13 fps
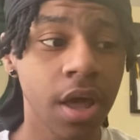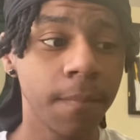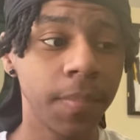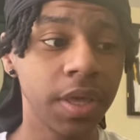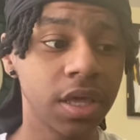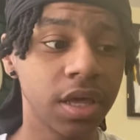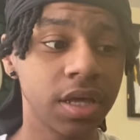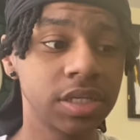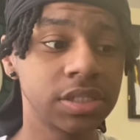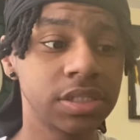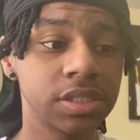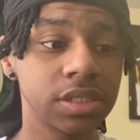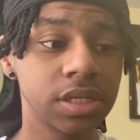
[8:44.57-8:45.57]

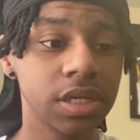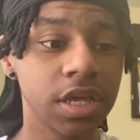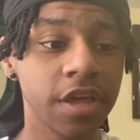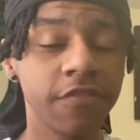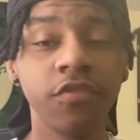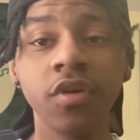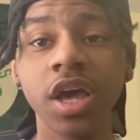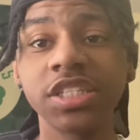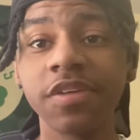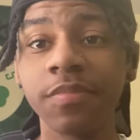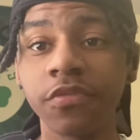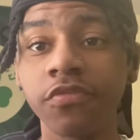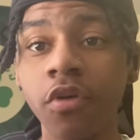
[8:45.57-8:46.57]
because if you guys
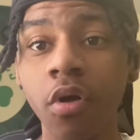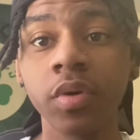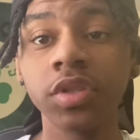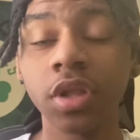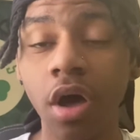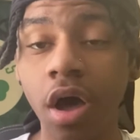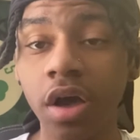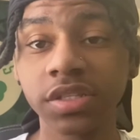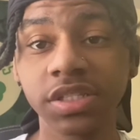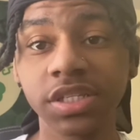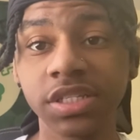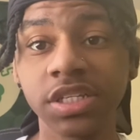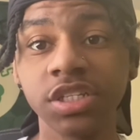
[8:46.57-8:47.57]
have been following the Hawks
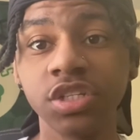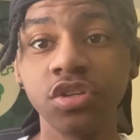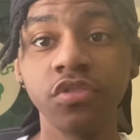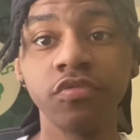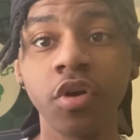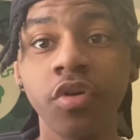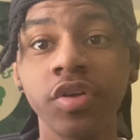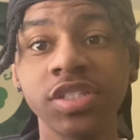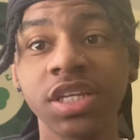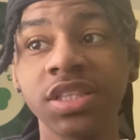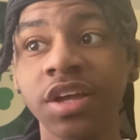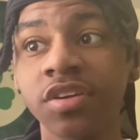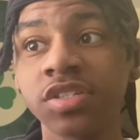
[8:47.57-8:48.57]
this season, you've noticed
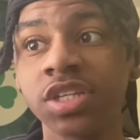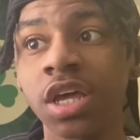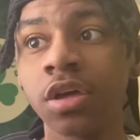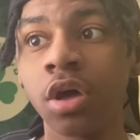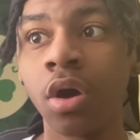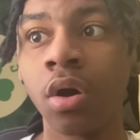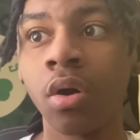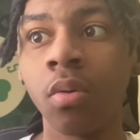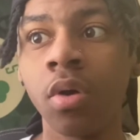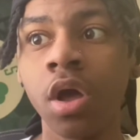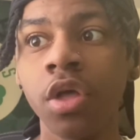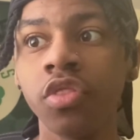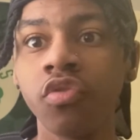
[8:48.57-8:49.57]
that they're saying, oh,
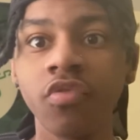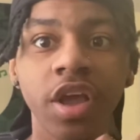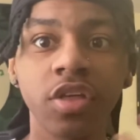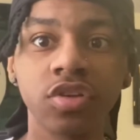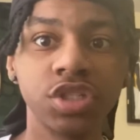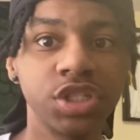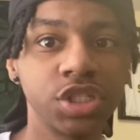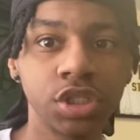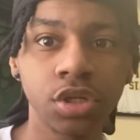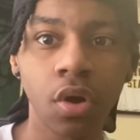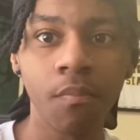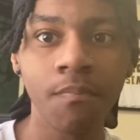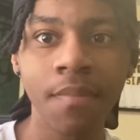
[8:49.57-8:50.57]
the regular season
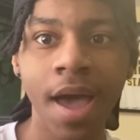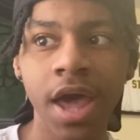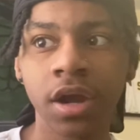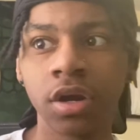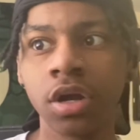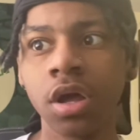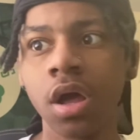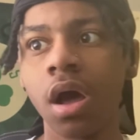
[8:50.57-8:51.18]
don't matter.